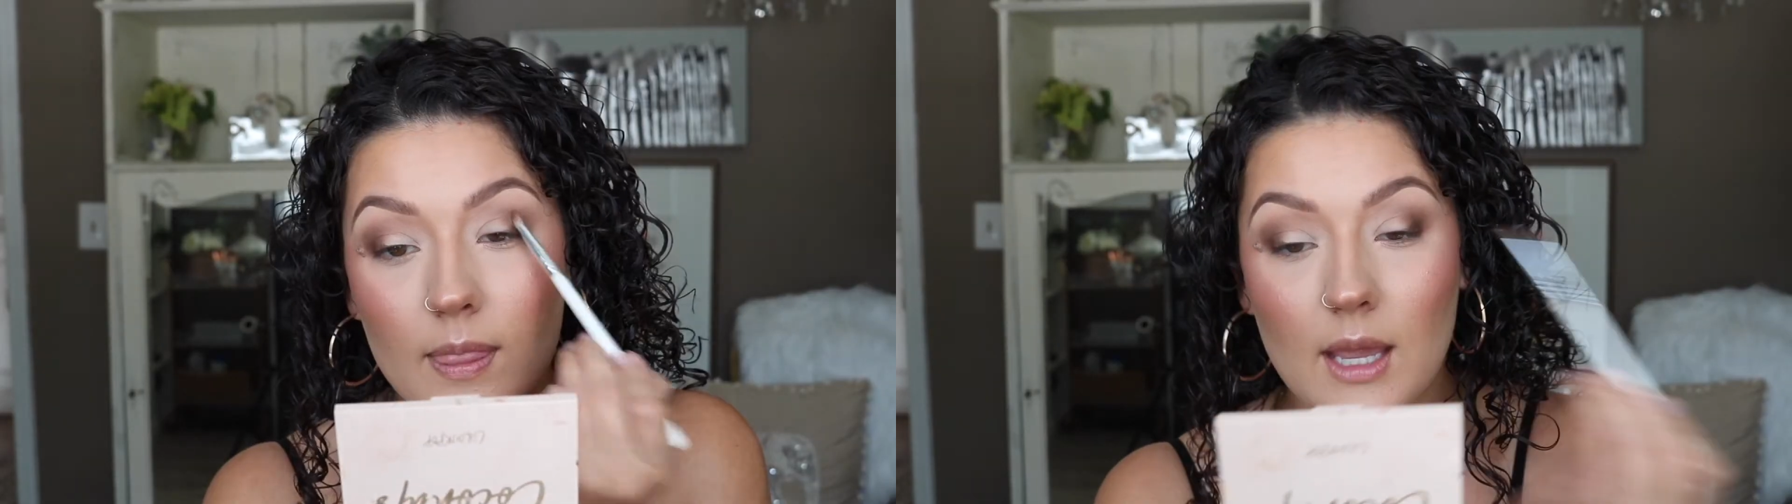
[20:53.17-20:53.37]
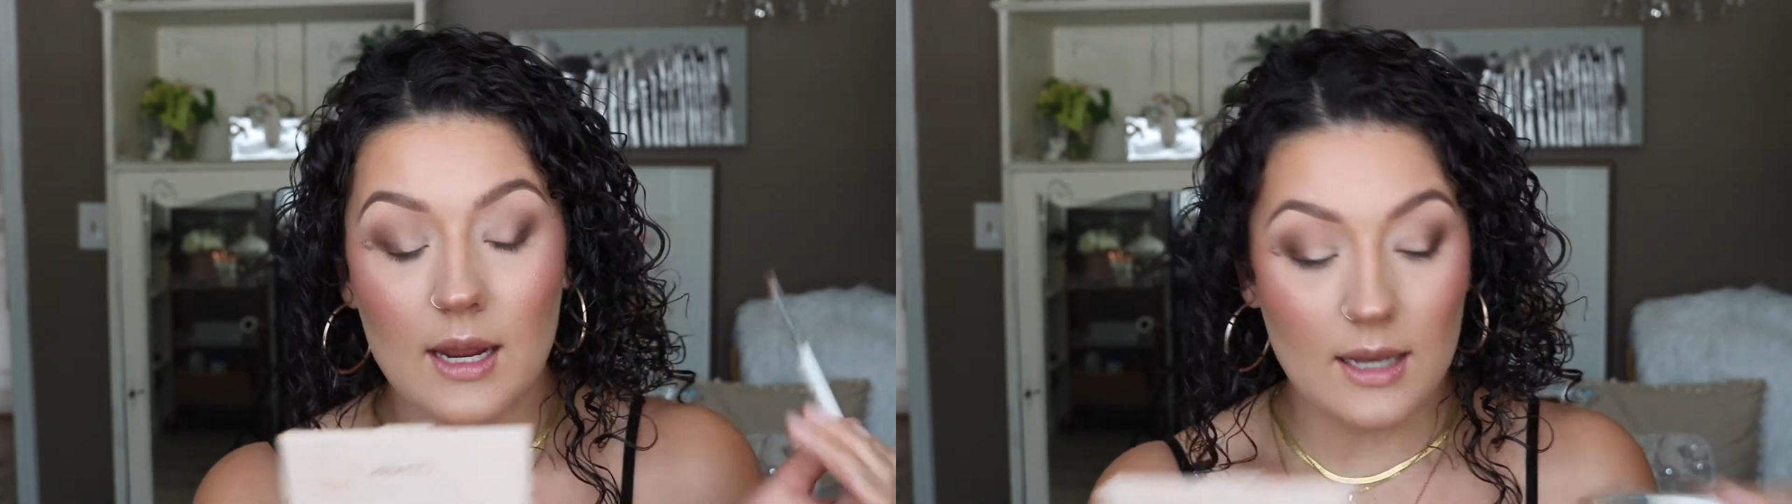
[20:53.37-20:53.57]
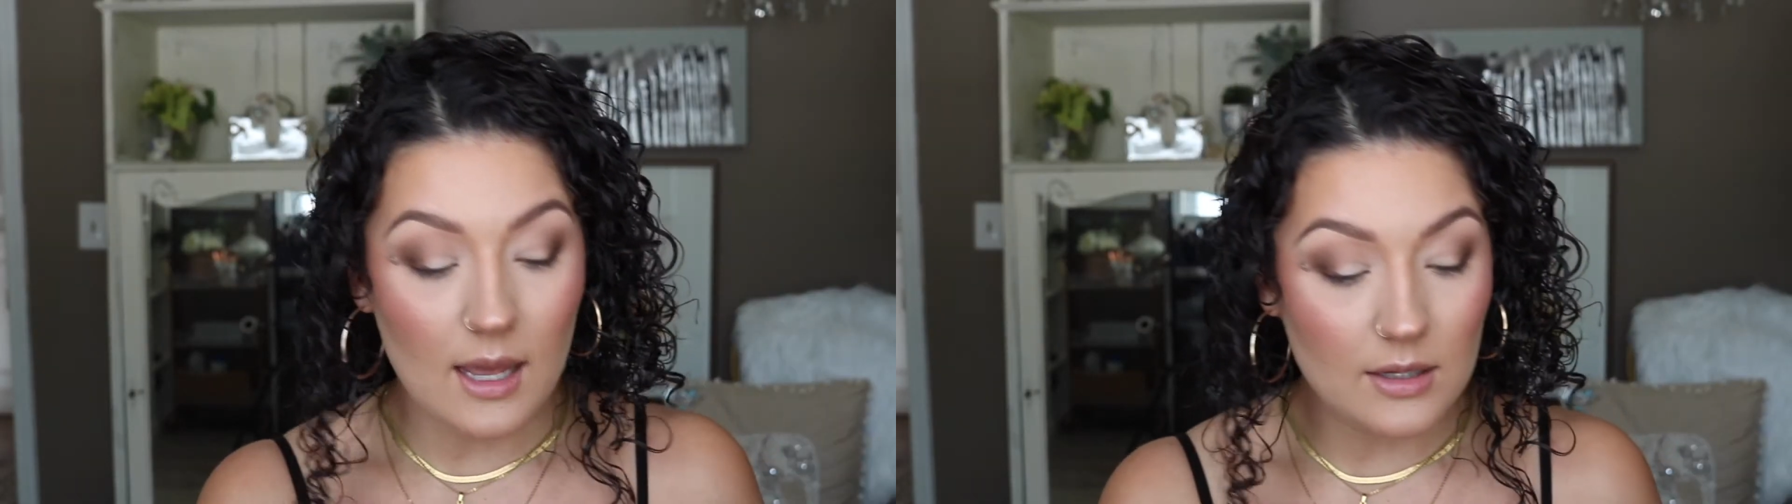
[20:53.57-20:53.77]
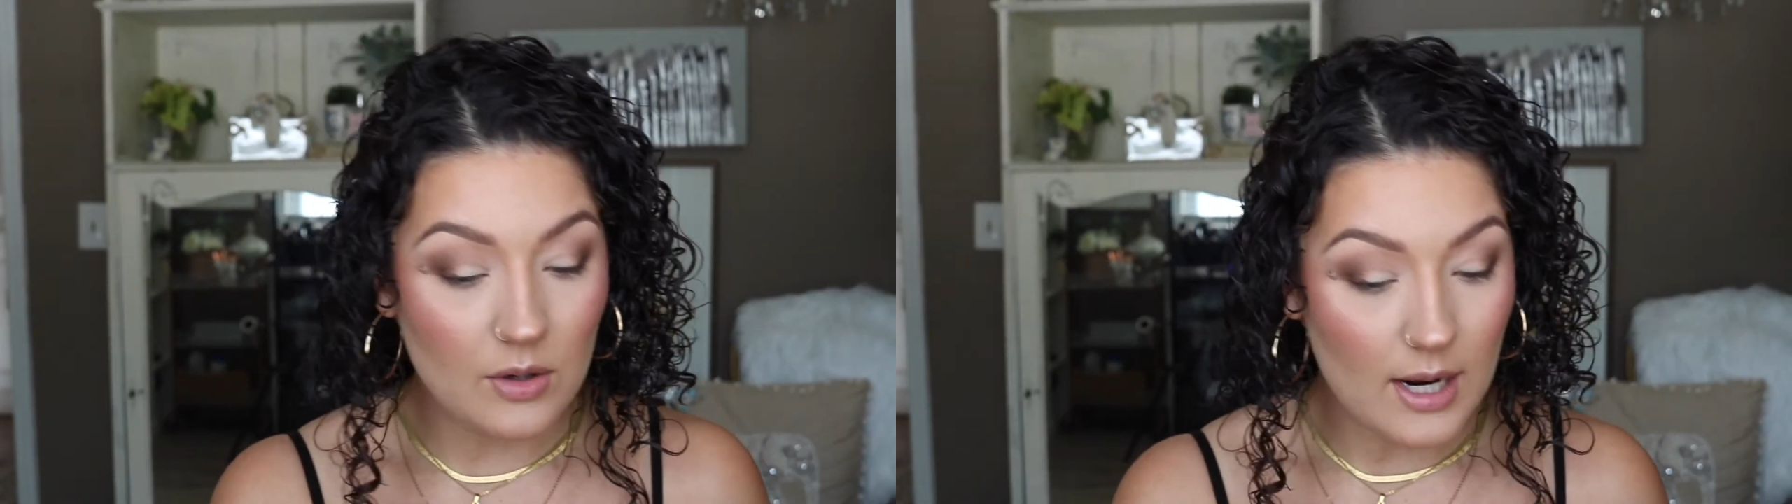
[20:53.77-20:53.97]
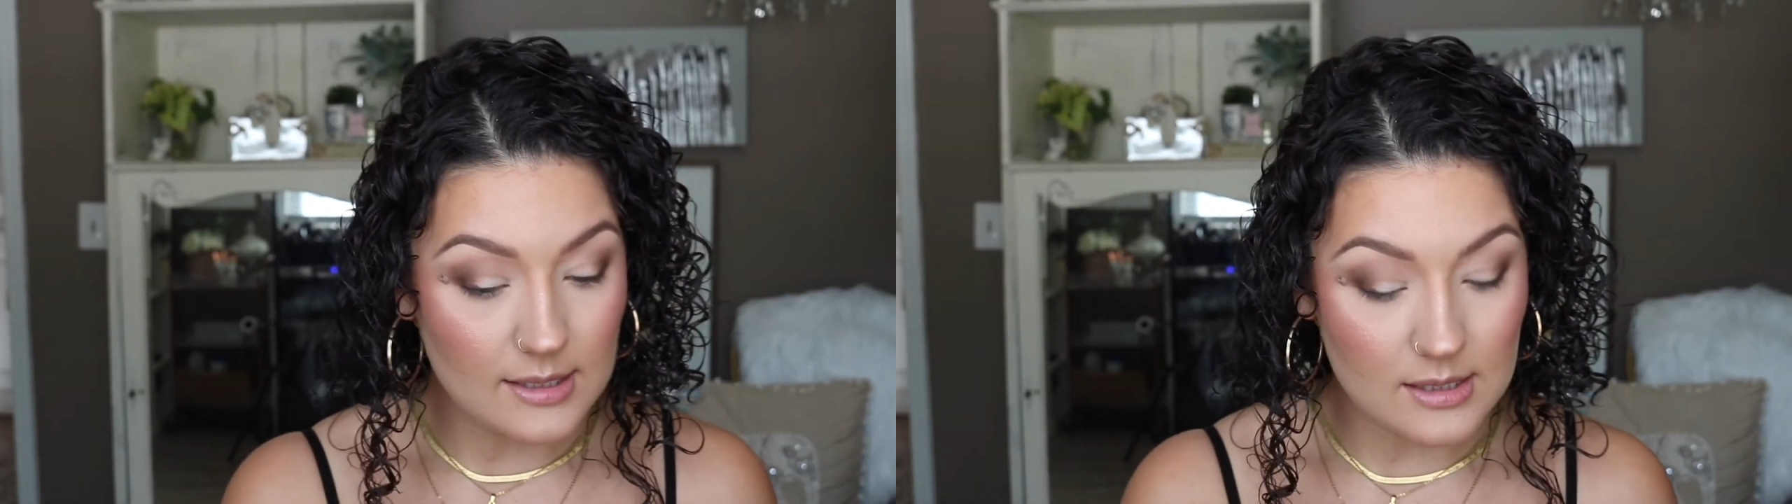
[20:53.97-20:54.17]
And again, you
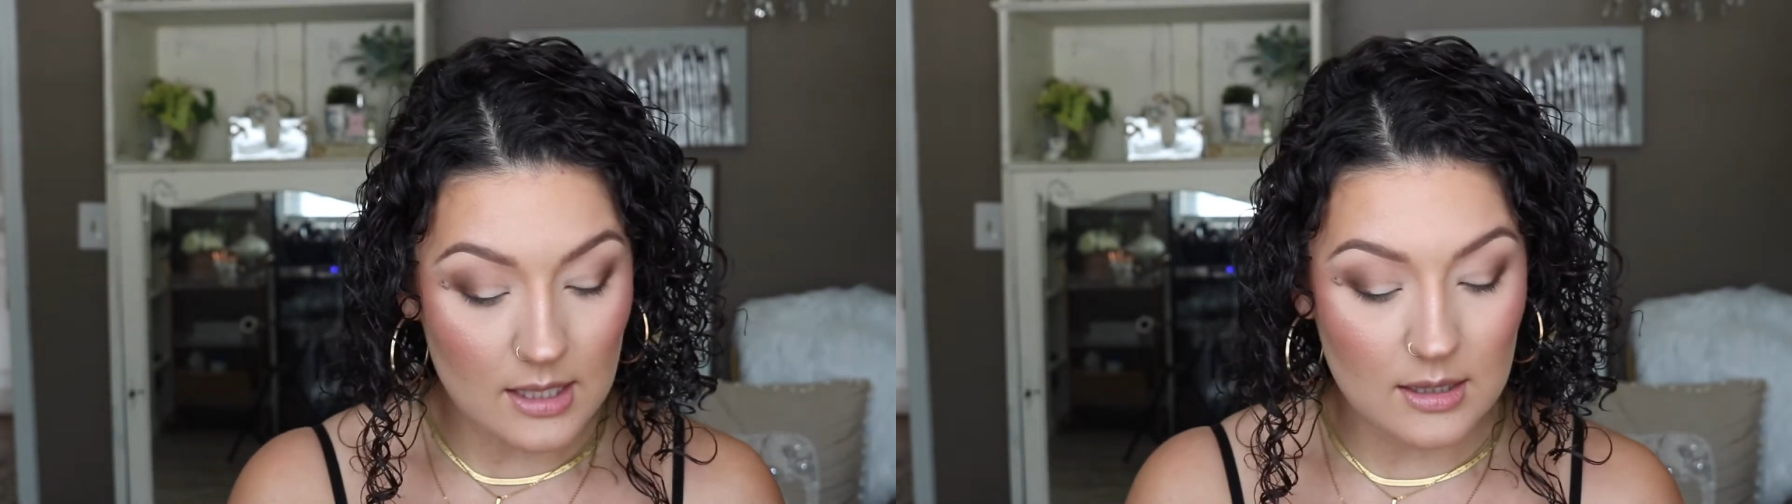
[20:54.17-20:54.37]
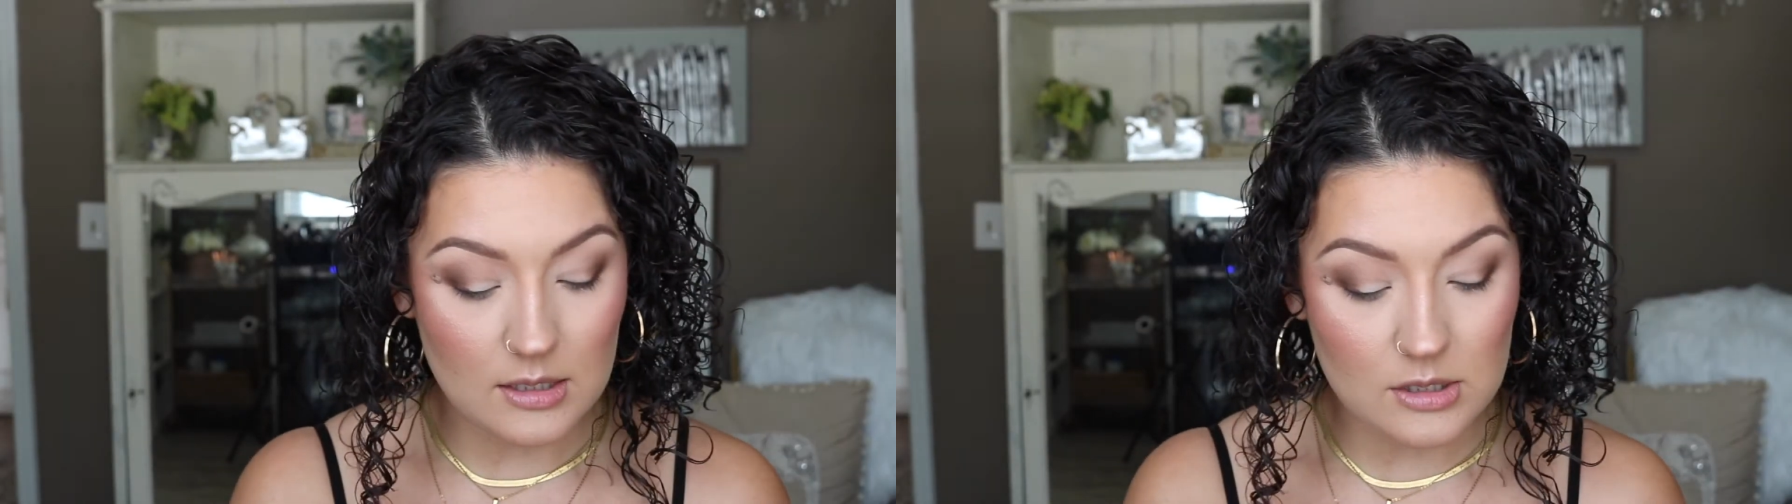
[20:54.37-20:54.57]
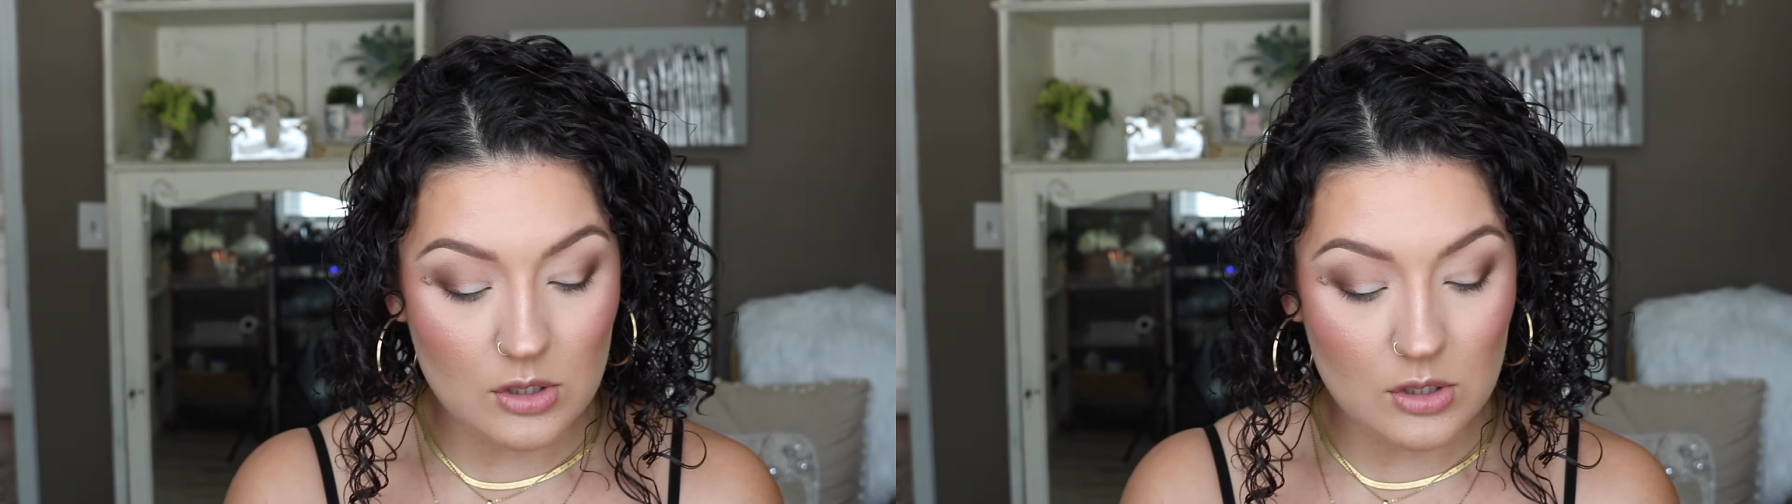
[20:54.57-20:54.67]
guys, this